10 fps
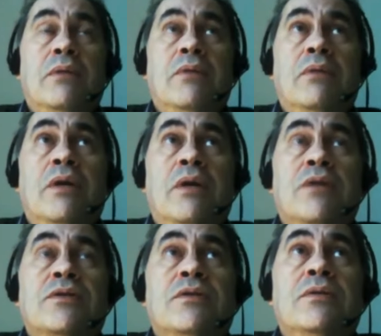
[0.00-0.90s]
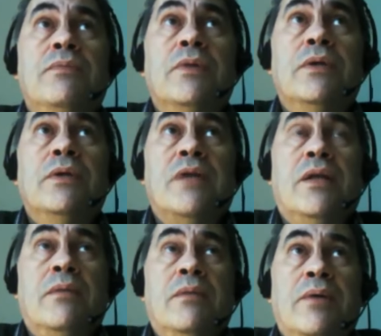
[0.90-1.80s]
last sand
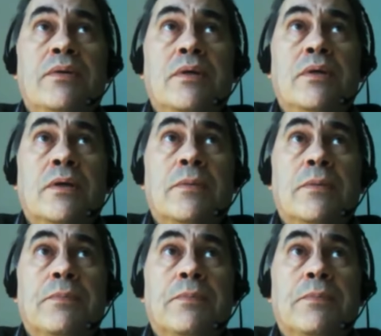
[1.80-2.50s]
about um,